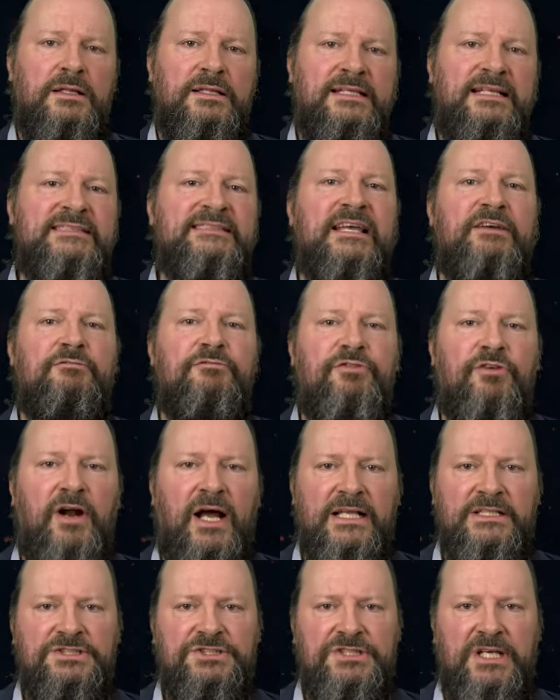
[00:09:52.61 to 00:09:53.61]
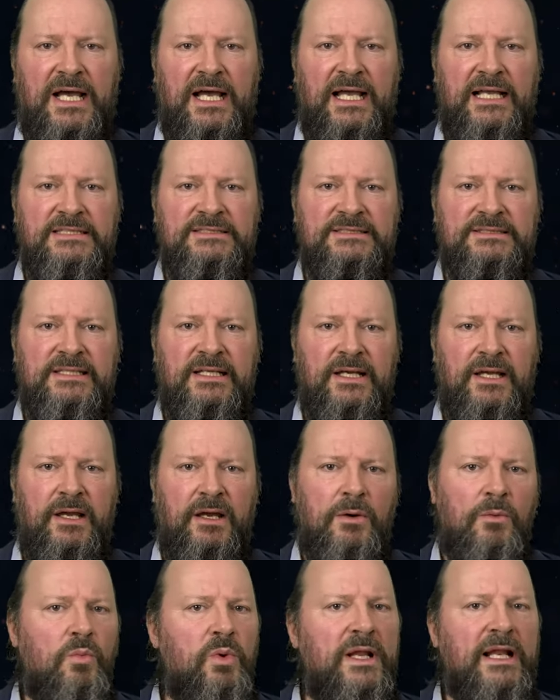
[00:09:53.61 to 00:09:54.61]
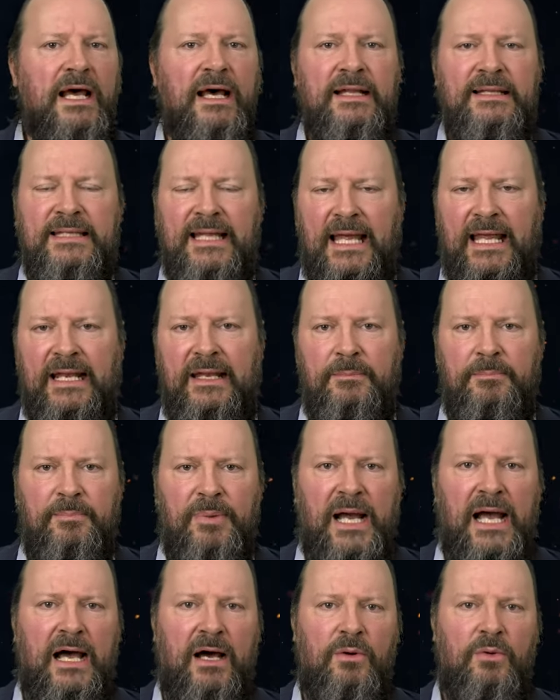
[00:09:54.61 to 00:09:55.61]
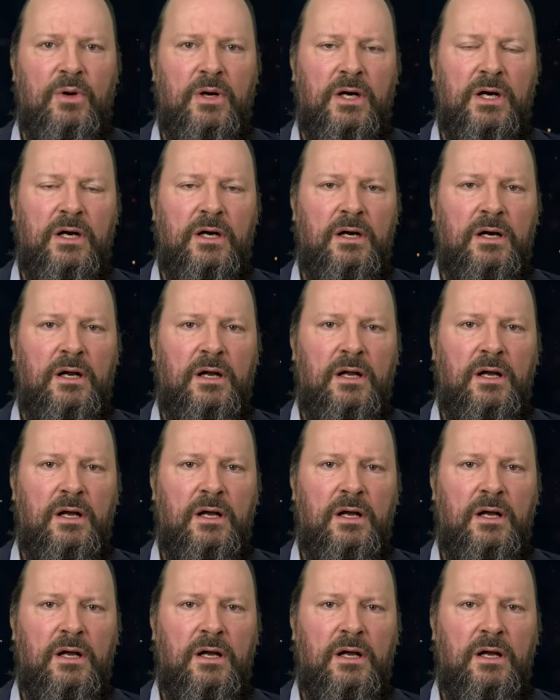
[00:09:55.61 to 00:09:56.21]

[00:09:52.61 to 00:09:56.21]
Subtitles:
disenfranchised without any power,